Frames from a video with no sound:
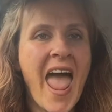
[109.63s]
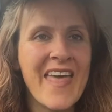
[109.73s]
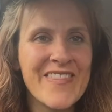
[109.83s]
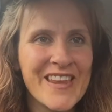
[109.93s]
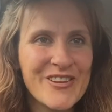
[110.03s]

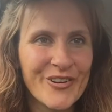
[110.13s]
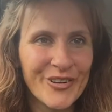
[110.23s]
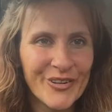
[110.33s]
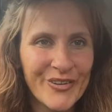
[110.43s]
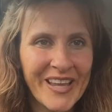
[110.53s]
and then you're
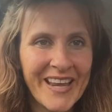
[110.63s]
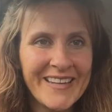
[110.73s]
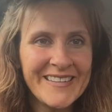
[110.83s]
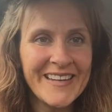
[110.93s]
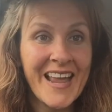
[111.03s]

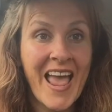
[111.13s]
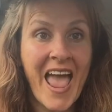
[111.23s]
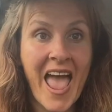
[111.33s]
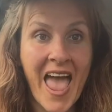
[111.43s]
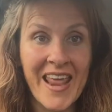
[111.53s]
looking
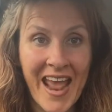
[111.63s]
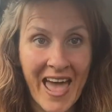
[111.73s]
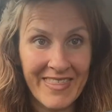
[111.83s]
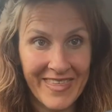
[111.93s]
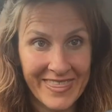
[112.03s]
at
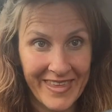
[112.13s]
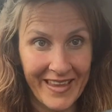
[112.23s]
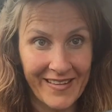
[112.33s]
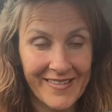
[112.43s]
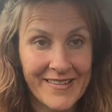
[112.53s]
other
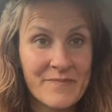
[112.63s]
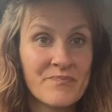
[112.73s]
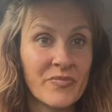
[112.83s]
things.